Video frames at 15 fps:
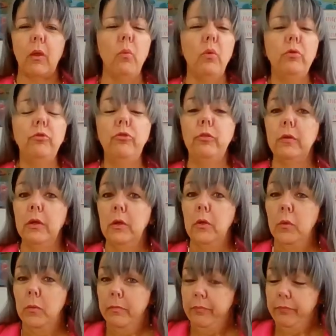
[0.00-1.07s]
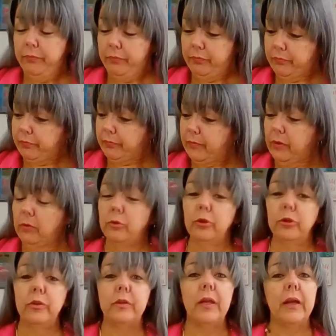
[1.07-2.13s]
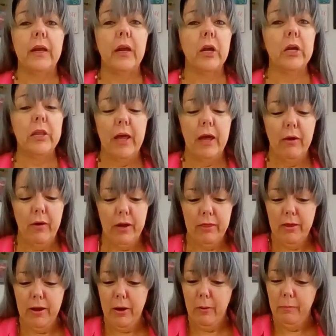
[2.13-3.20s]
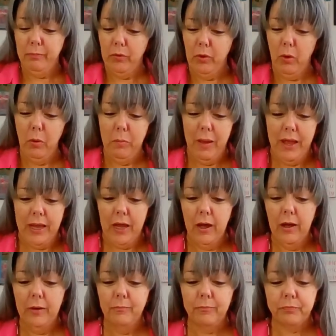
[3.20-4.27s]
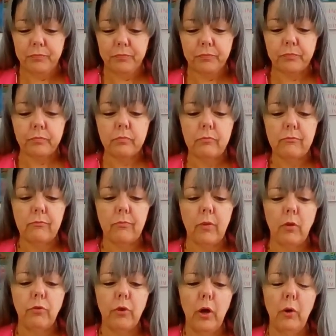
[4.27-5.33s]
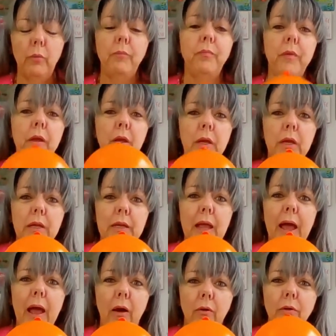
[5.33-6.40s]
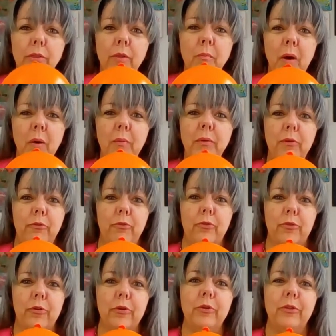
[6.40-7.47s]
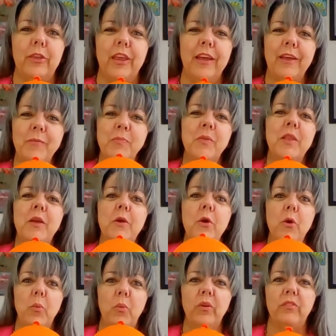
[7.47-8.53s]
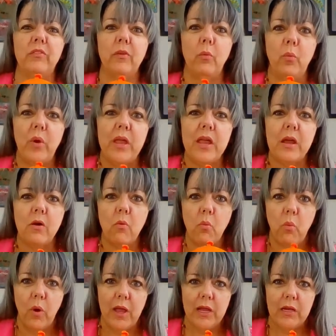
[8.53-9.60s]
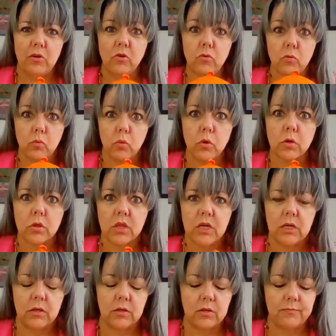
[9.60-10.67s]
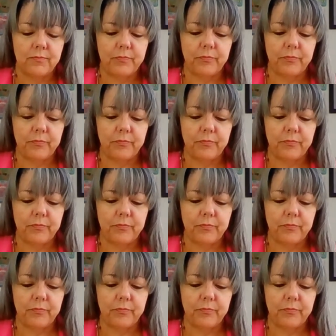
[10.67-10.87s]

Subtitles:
We'll just take care of that right there. Oh my God. So now the moment of truth. Was the week wait worth it?